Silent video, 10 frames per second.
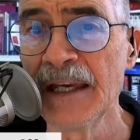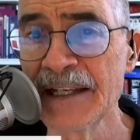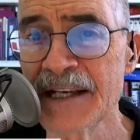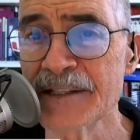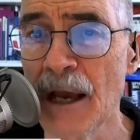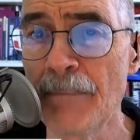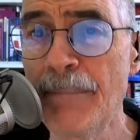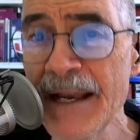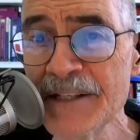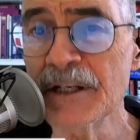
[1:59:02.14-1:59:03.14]
He says a
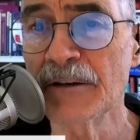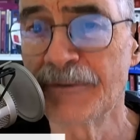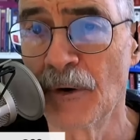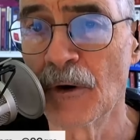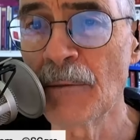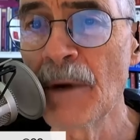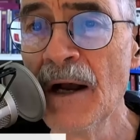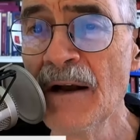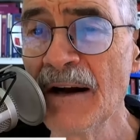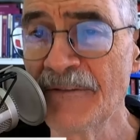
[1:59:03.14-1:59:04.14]
basic form
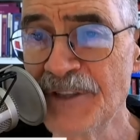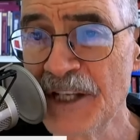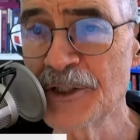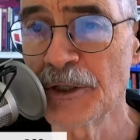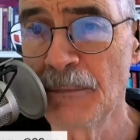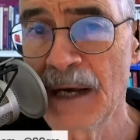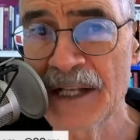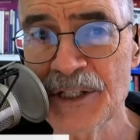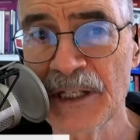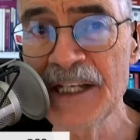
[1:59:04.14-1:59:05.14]
of digital
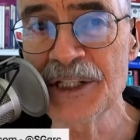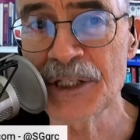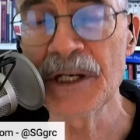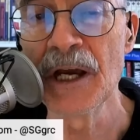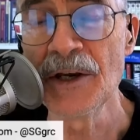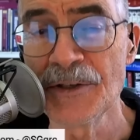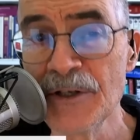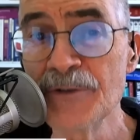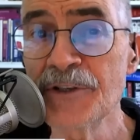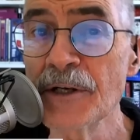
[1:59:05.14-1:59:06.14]
modulation
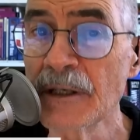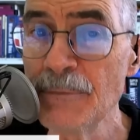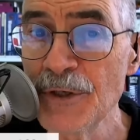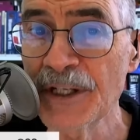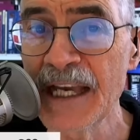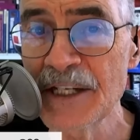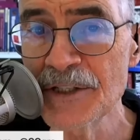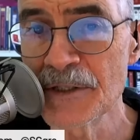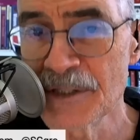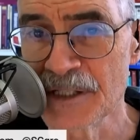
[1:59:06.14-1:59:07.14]
used in
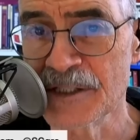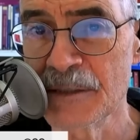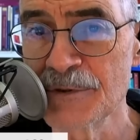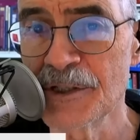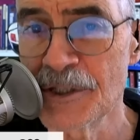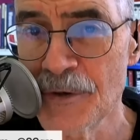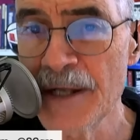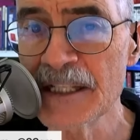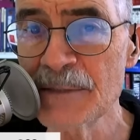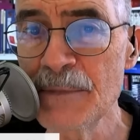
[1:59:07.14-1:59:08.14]
communication systems to
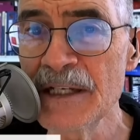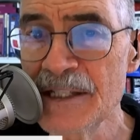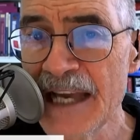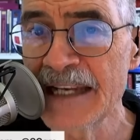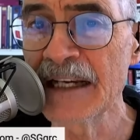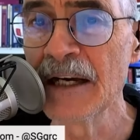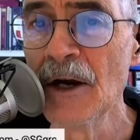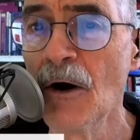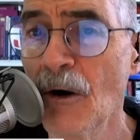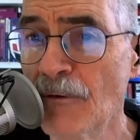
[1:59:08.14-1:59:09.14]
transmit data
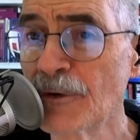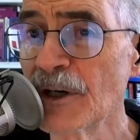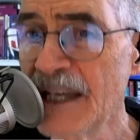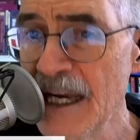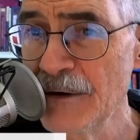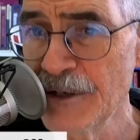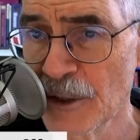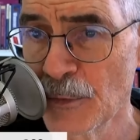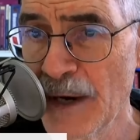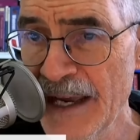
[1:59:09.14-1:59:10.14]
over a
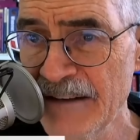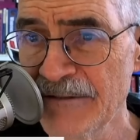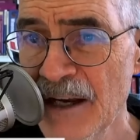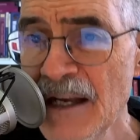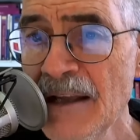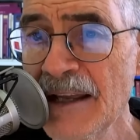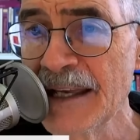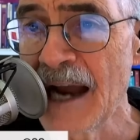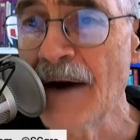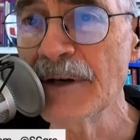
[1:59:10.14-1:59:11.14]
carrier wave.
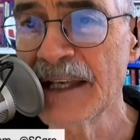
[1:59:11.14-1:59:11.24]
In our